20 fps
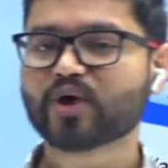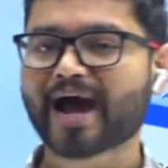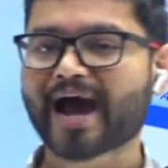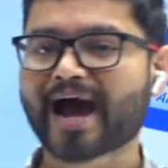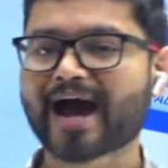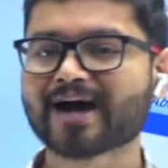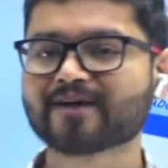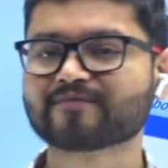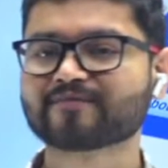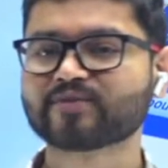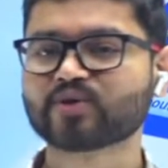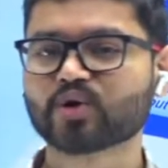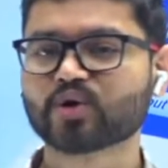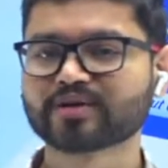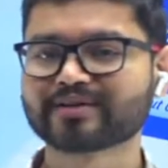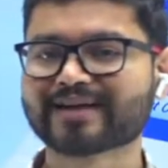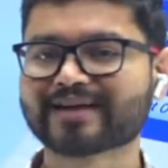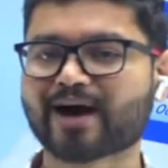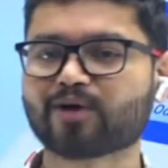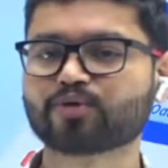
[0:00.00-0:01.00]
have
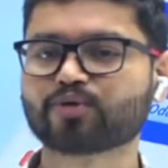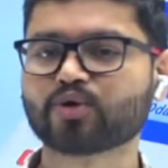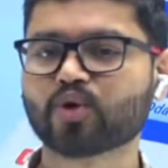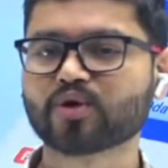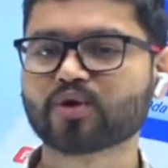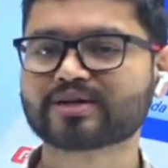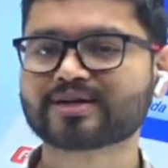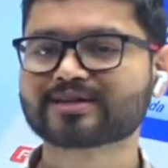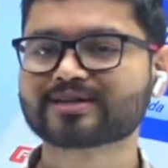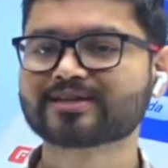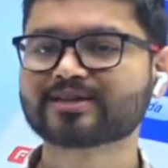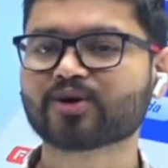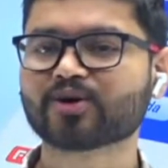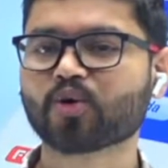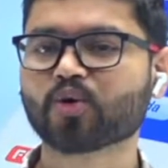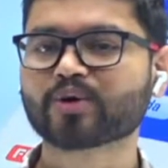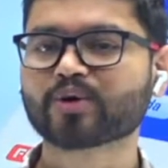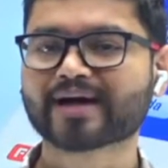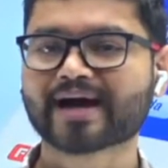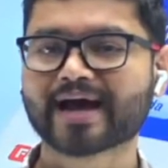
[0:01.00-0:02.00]
not downloaded the
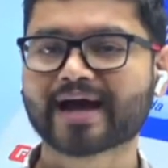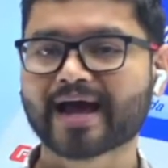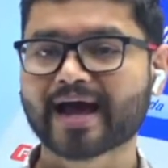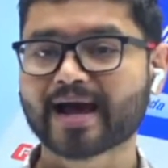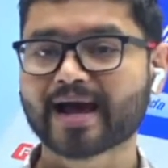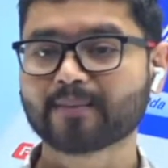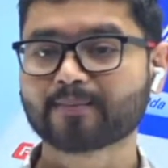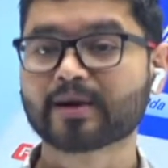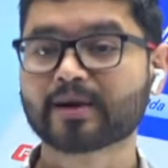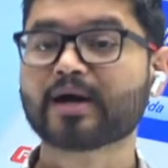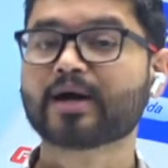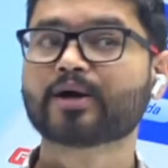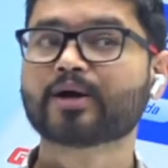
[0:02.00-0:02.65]
ODA app,